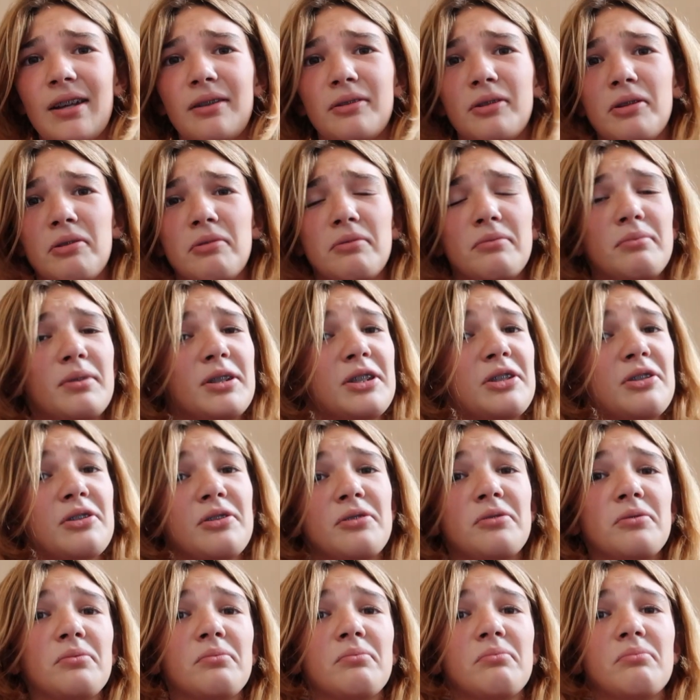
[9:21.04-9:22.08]
I don't know, what
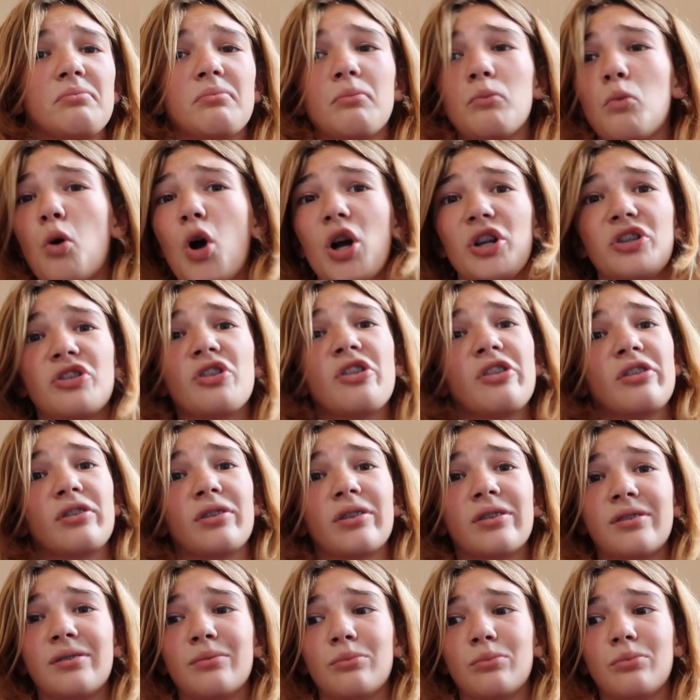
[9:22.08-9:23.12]
your
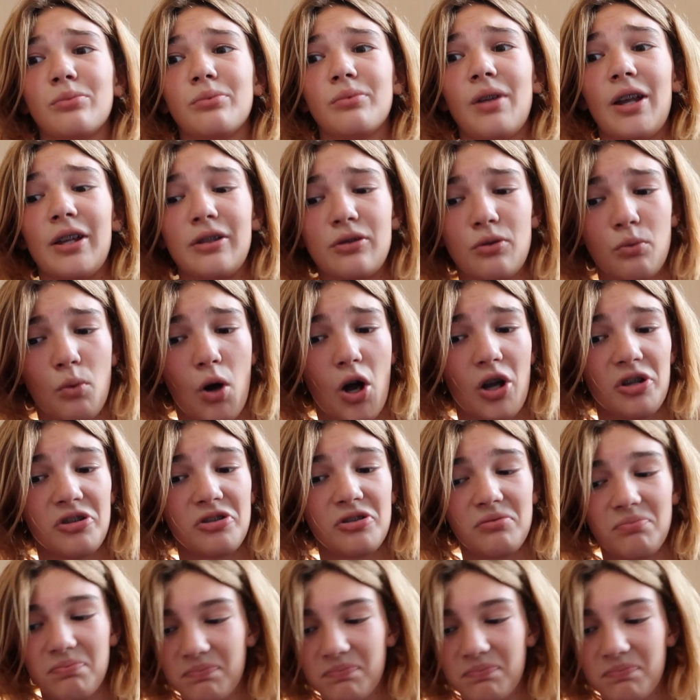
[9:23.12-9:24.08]
watchers like to watch.